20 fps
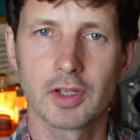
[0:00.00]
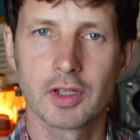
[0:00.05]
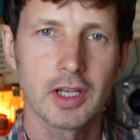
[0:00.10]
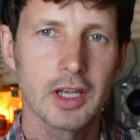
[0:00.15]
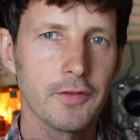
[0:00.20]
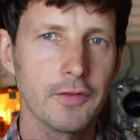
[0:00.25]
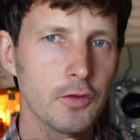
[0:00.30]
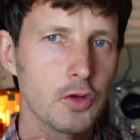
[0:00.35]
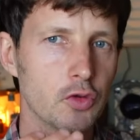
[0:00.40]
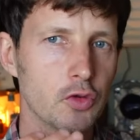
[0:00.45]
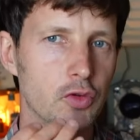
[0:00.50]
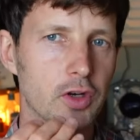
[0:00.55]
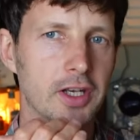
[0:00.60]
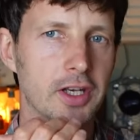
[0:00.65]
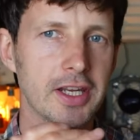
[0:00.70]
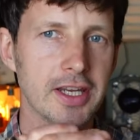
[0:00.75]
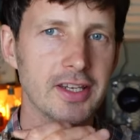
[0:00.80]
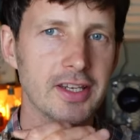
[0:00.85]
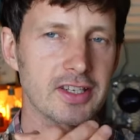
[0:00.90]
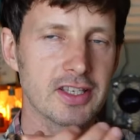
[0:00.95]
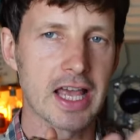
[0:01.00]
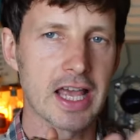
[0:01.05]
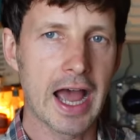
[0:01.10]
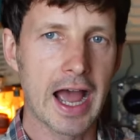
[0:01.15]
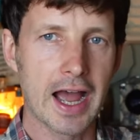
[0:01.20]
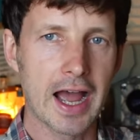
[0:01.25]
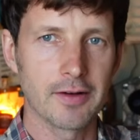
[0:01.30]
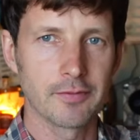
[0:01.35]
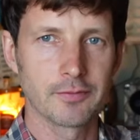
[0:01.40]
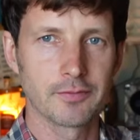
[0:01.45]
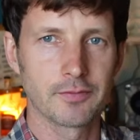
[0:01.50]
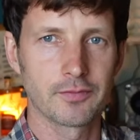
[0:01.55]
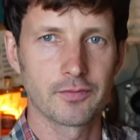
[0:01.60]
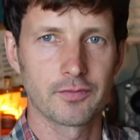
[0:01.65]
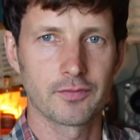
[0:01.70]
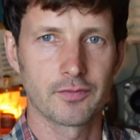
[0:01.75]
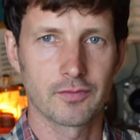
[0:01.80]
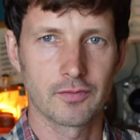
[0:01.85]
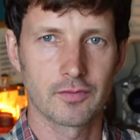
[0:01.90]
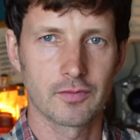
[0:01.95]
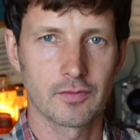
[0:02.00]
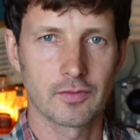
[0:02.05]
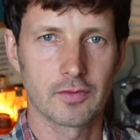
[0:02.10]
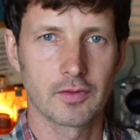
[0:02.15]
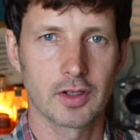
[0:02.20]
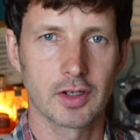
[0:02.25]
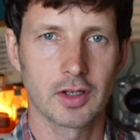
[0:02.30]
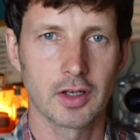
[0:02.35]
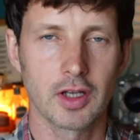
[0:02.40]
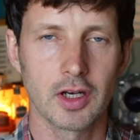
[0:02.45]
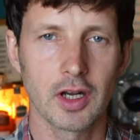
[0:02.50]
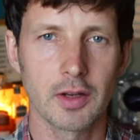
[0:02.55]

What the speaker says: If you release that and